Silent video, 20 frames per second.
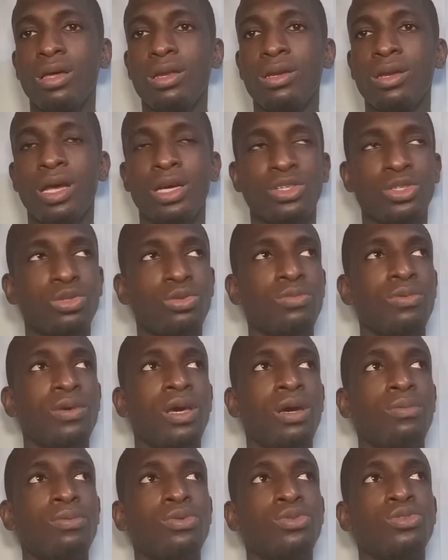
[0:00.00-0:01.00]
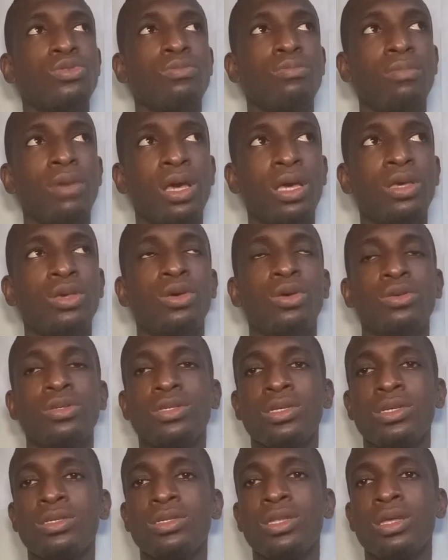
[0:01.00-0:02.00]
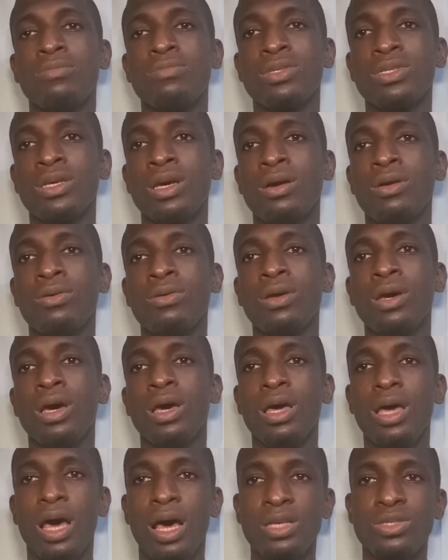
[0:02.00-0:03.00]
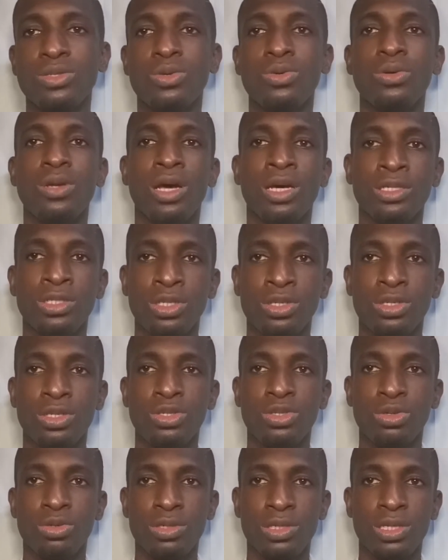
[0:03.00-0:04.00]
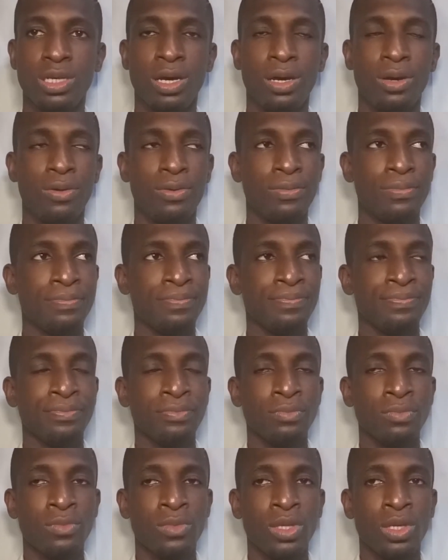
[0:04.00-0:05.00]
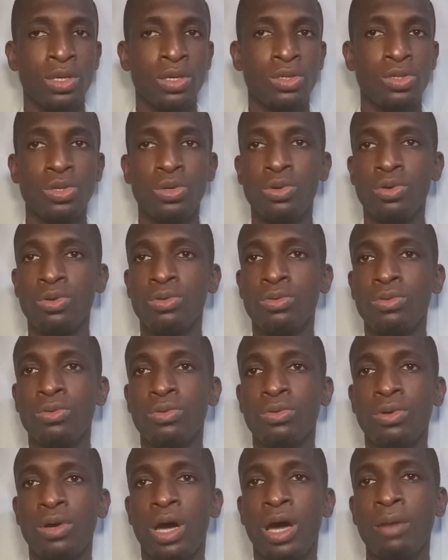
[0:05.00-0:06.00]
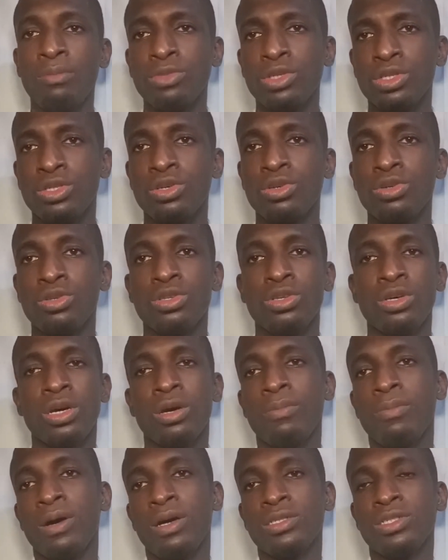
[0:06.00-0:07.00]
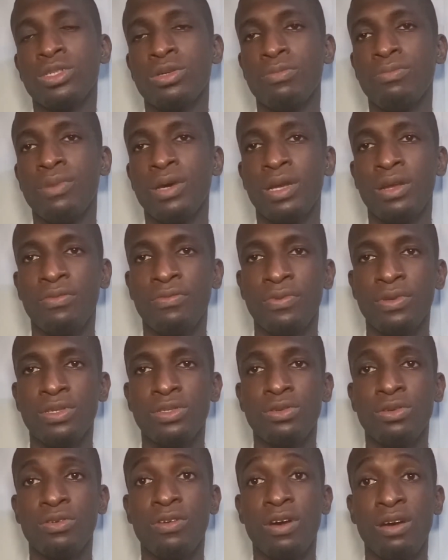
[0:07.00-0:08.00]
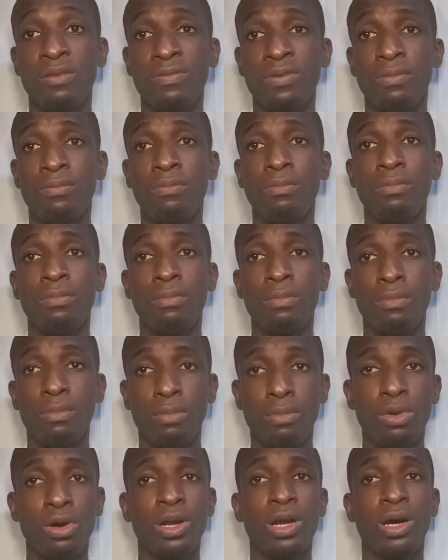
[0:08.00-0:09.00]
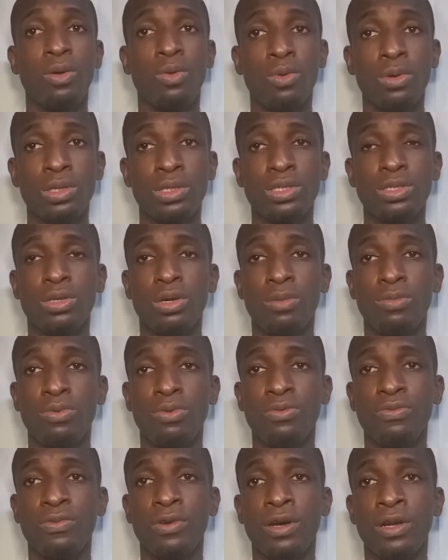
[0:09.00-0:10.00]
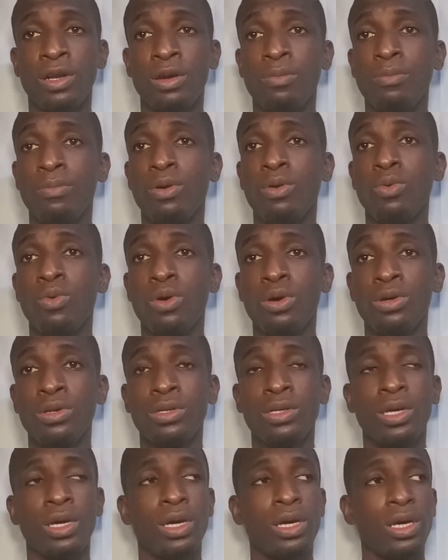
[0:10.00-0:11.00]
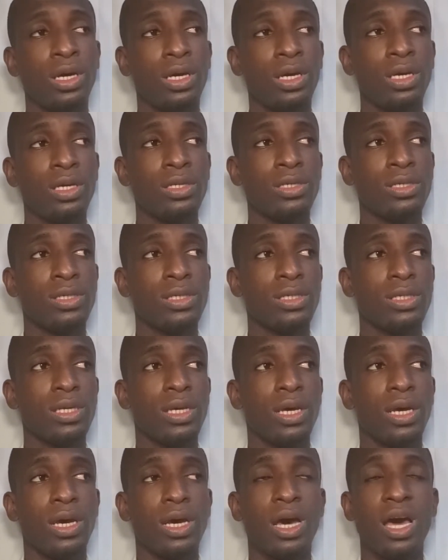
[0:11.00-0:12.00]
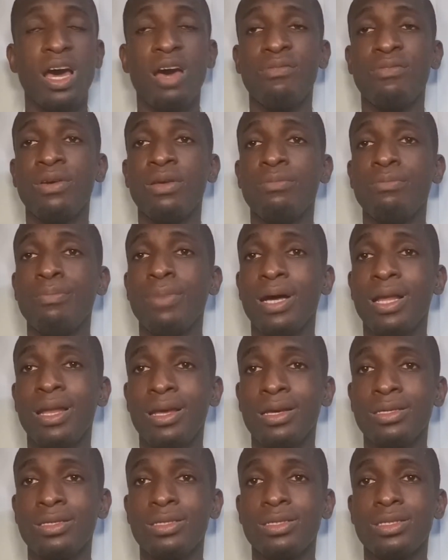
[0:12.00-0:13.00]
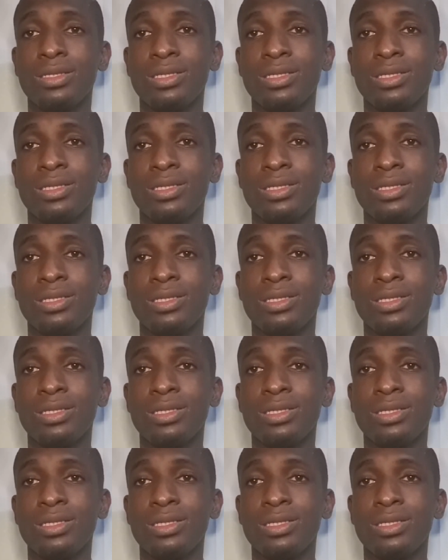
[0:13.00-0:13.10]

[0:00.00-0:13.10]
should be able to make your system sound as good as it should sound. So I'm just going to talk about some benefits of having more than one subwoofer. Number one is having balanced